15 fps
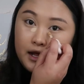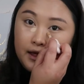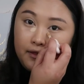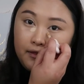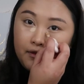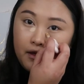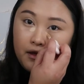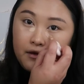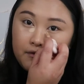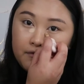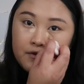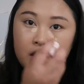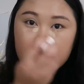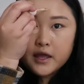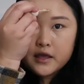I
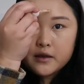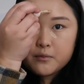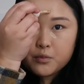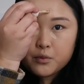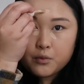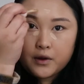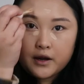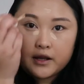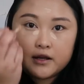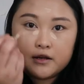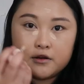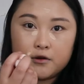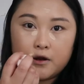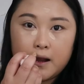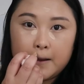love a bright
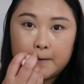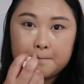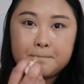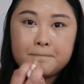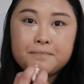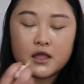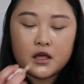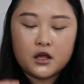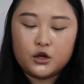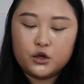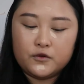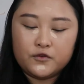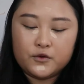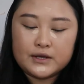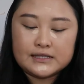under eye. I don't
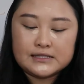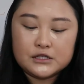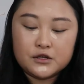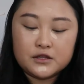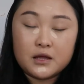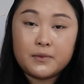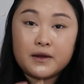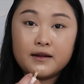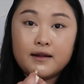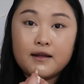know if you guys know that by